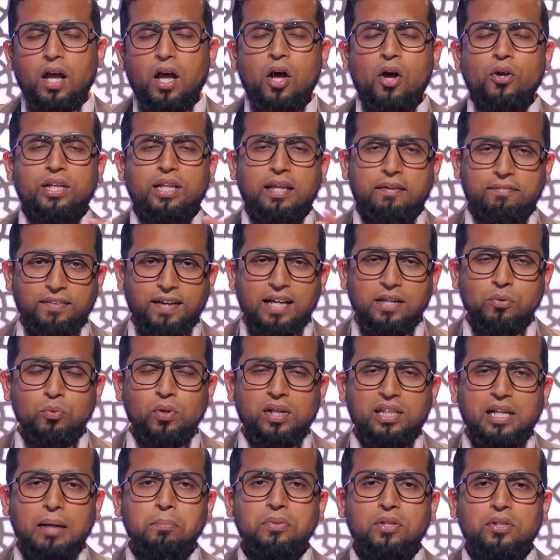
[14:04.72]
Okay, fine.
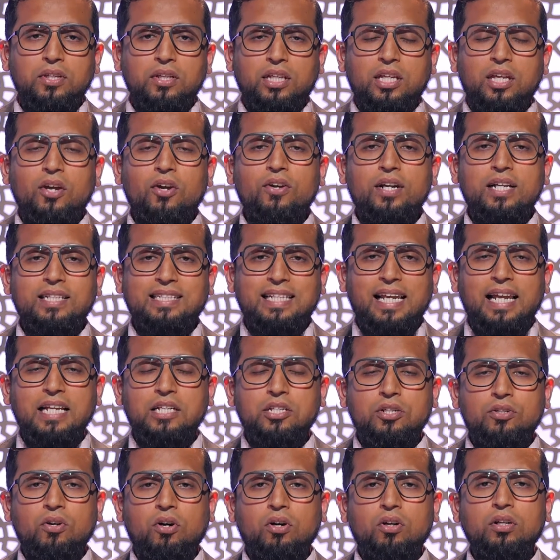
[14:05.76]
We'll come to the cureness
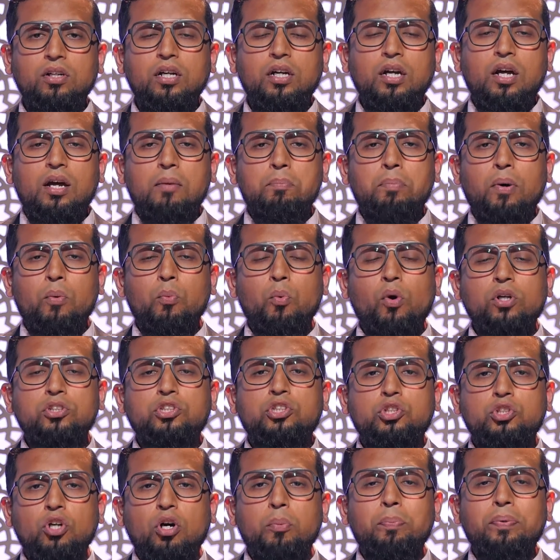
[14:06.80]
later on. But what's
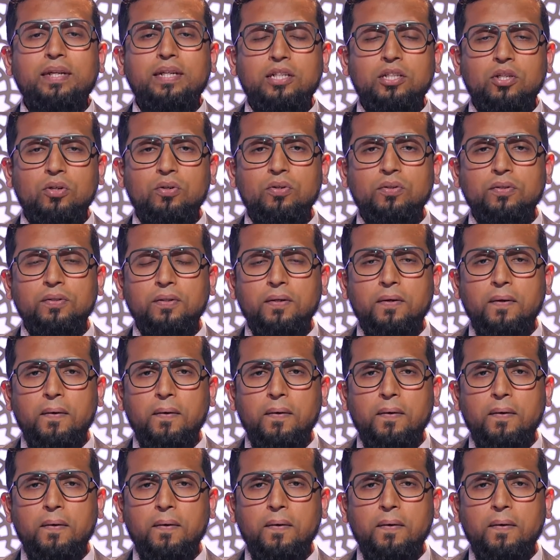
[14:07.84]
stopping you?